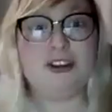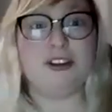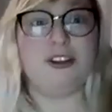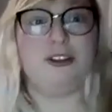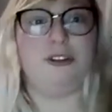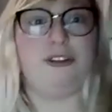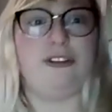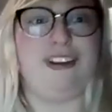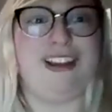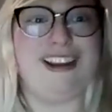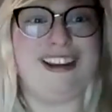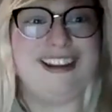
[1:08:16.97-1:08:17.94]
you
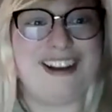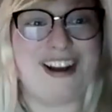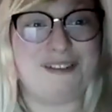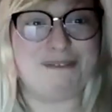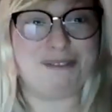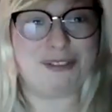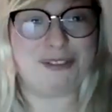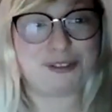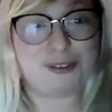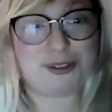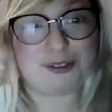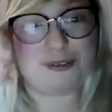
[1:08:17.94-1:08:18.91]
see
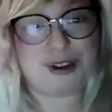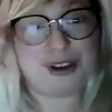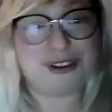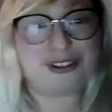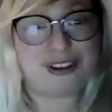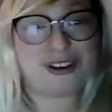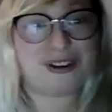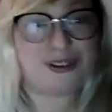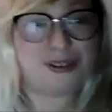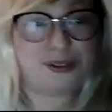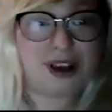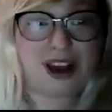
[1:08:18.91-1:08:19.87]
through the
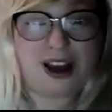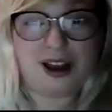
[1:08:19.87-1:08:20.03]
window